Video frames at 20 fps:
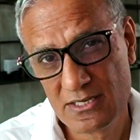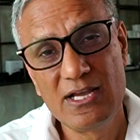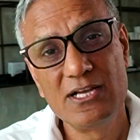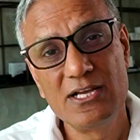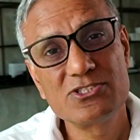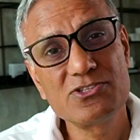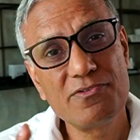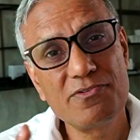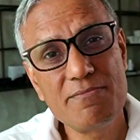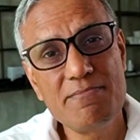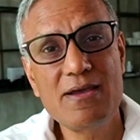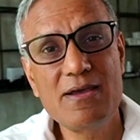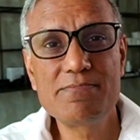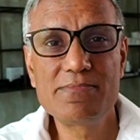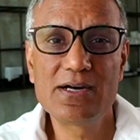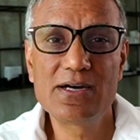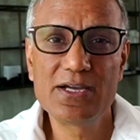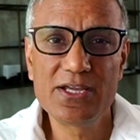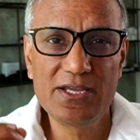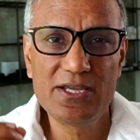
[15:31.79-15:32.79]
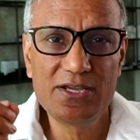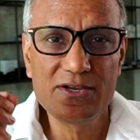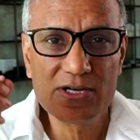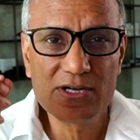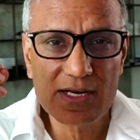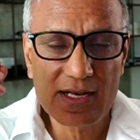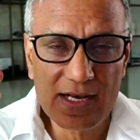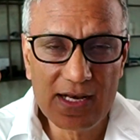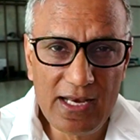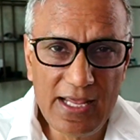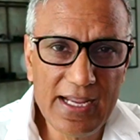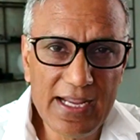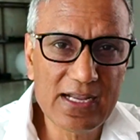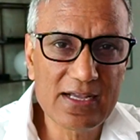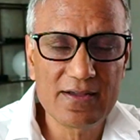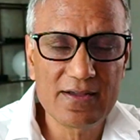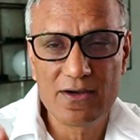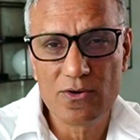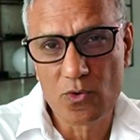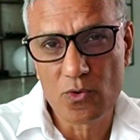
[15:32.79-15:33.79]
So remember, you've got to
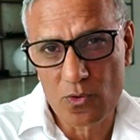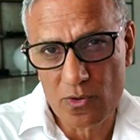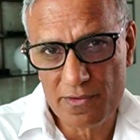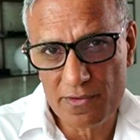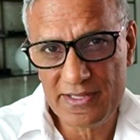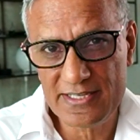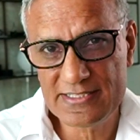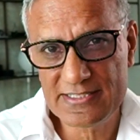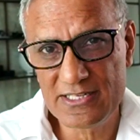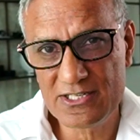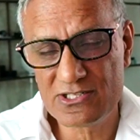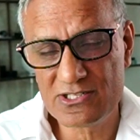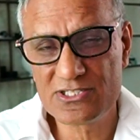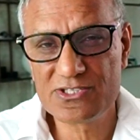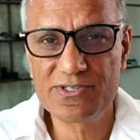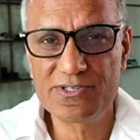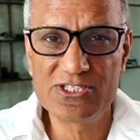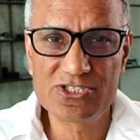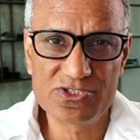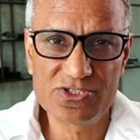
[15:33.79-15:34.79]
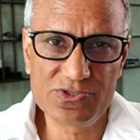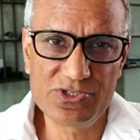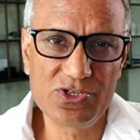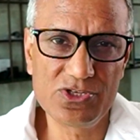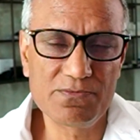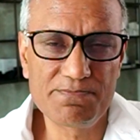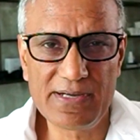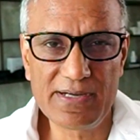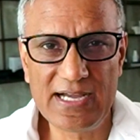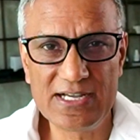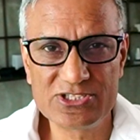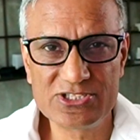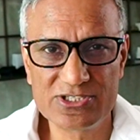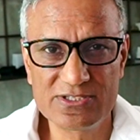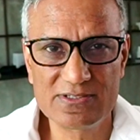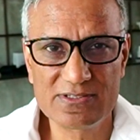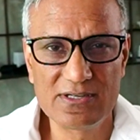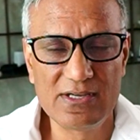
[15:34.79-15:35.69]
link all of these industries to your passion.